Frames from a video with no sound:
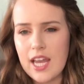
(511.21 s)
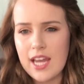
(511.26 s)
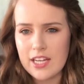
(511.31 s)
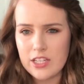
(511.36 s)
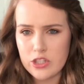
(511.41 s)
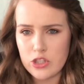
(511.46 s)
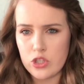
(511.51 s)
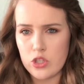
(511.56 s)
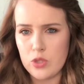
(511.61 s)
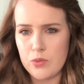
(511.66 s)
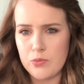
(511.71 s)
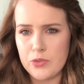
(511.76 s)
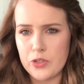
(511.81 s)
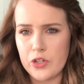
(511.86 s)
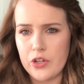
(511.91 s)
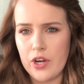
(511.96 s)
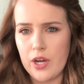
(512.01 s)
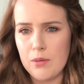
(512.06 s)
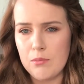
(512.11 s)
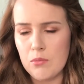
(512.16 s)
kind of scooped
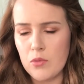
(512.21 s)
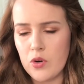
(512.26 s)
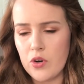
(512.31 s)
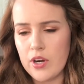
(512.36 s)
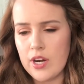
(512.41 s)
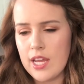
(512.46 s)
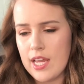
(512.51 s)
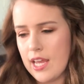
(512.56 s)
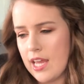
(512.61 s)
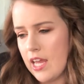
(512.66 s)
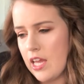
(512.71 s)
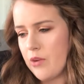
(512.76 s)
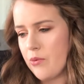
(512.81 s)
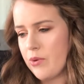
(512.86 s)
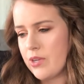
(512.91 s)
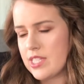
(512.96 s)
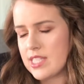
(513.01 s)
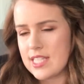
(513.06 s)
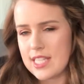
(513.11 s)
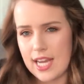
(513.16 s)
her up more and
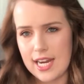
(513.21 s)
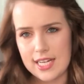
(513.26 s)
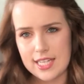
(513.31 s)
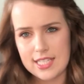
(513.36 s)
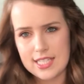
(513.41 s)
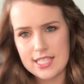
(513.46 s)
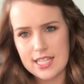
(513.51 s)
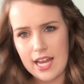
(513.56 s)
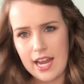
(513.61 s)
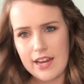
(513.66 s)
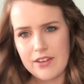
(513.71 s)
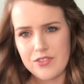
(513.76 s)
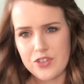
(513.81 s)
went side to side,